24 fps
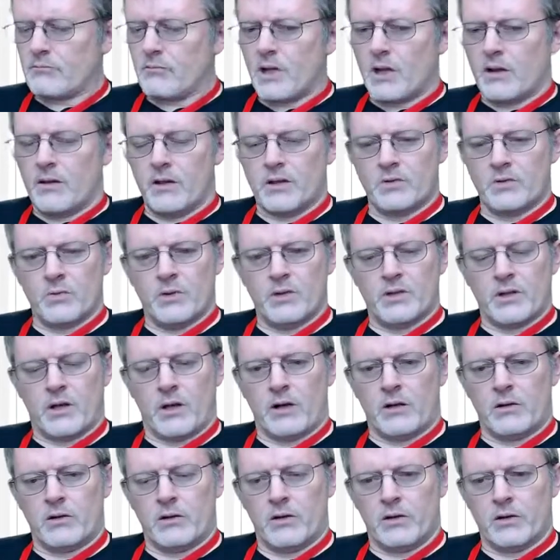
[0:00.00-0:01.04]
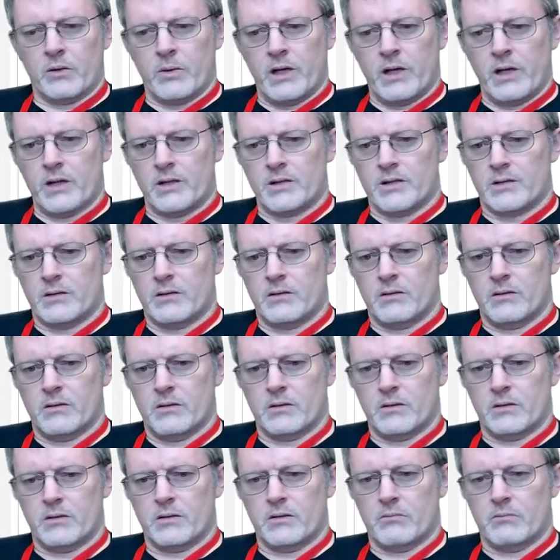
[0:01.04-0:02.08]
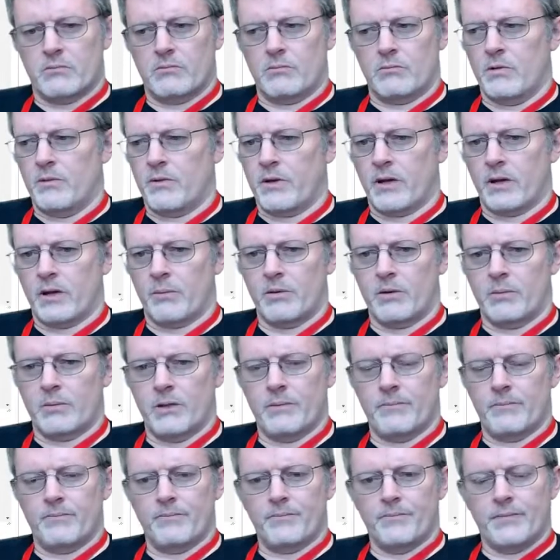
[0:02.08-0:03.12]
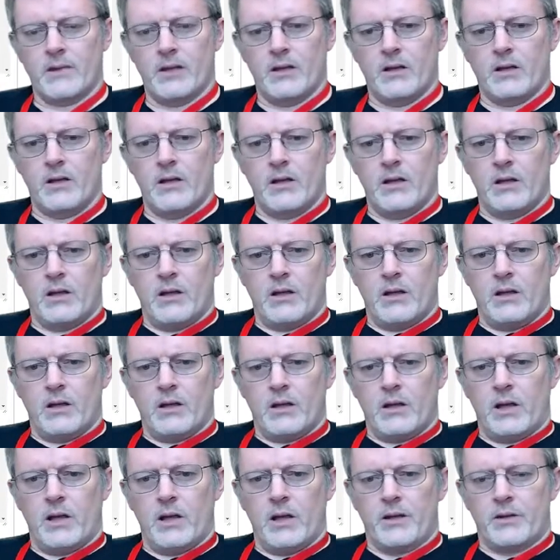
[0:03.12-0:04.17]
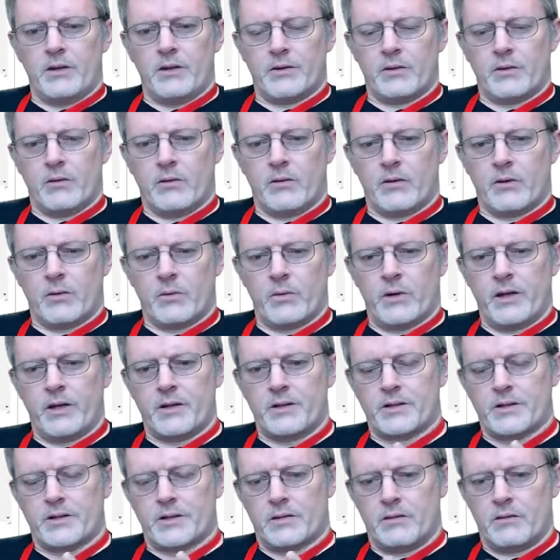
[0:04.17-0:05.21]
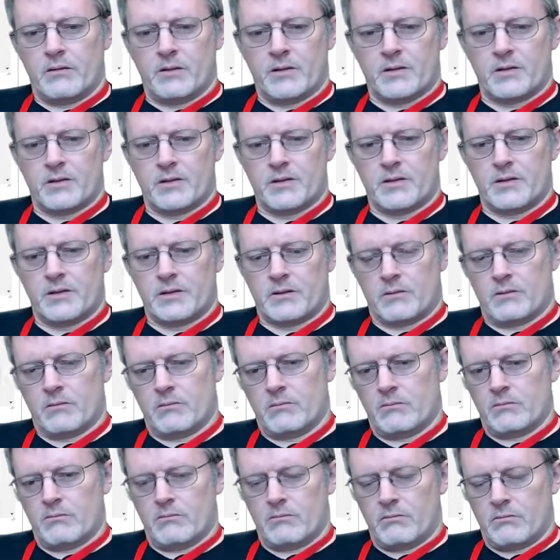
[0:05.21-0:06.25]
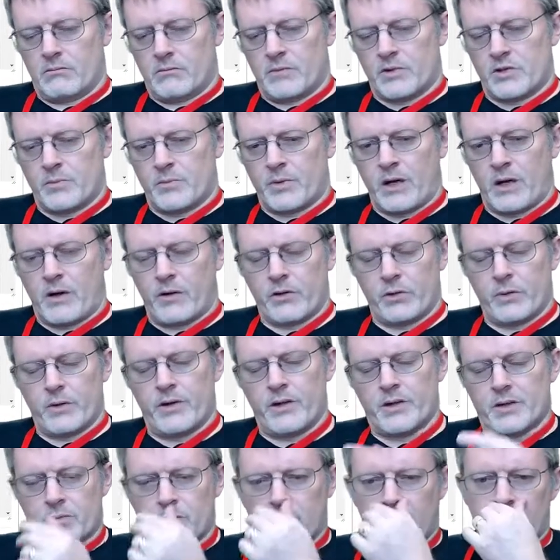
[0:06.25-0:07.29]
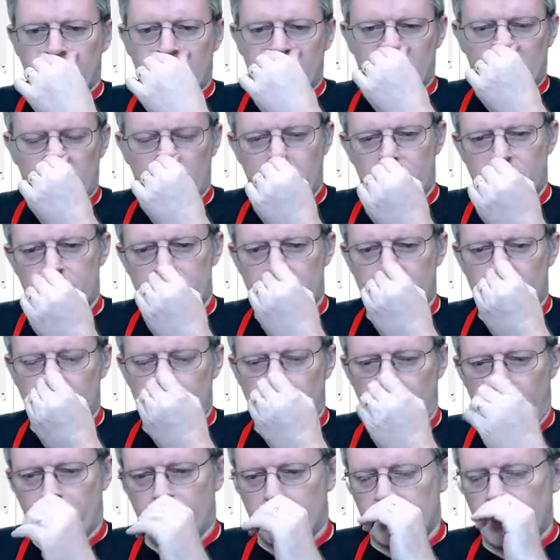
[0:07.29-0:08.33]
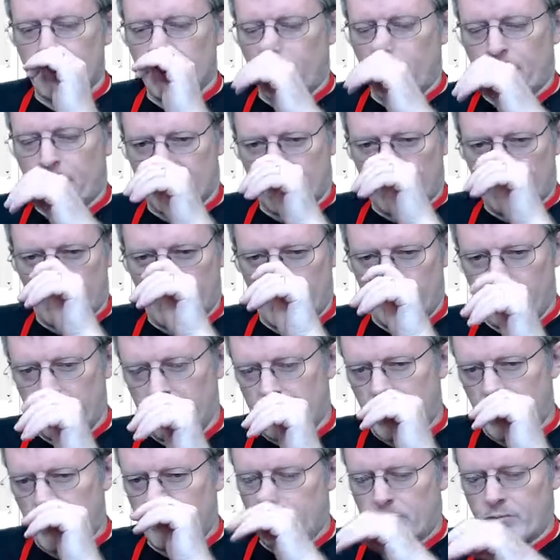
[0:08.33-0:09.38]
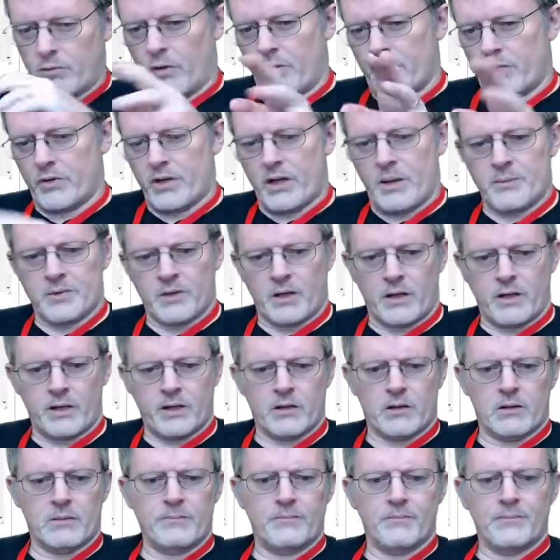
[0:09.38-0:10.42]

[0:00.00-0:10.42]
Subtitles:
This one's on earthquakes. Let's move that up a little bit. And so earthquakes, this is Mr. Brower doing this one. Of course, you might team up with somebody and have both your names on here,